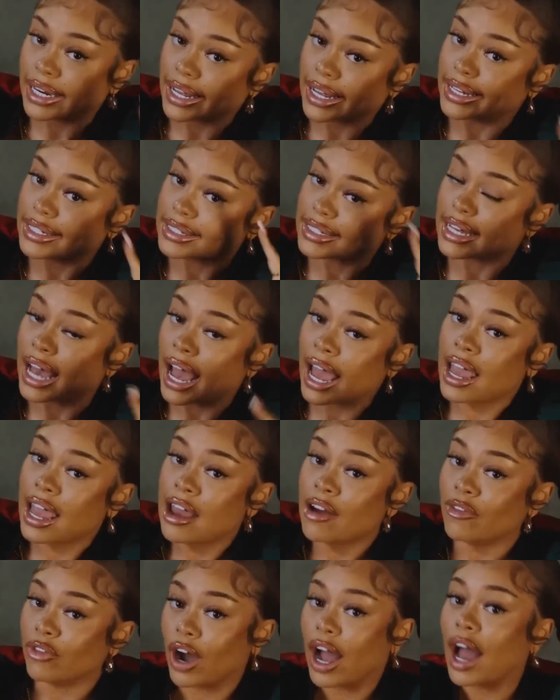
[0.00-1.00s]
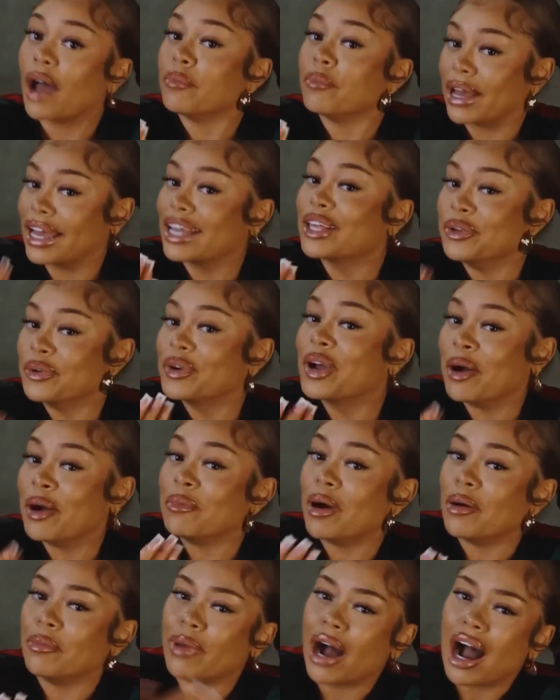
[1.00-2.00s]
And who could blame her after all the secret
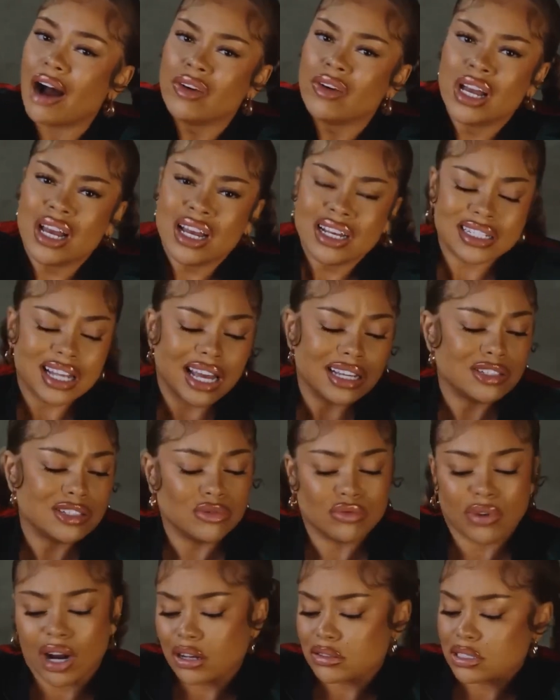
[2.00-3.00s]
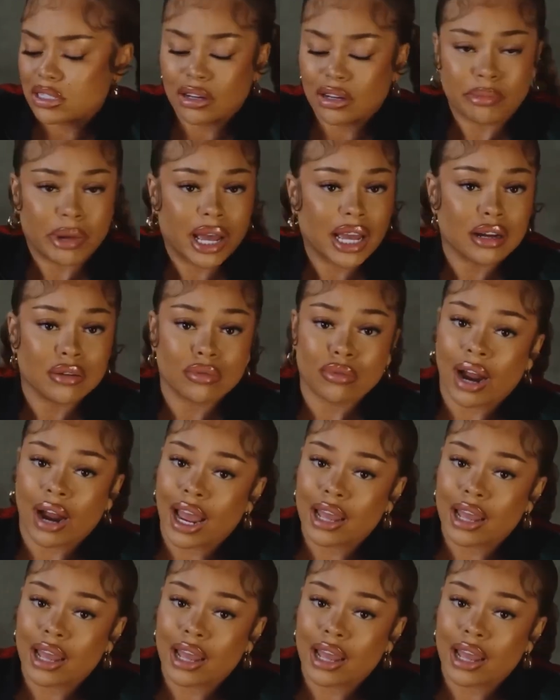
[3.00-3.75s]
trips, the bold posts, and the tattoo? It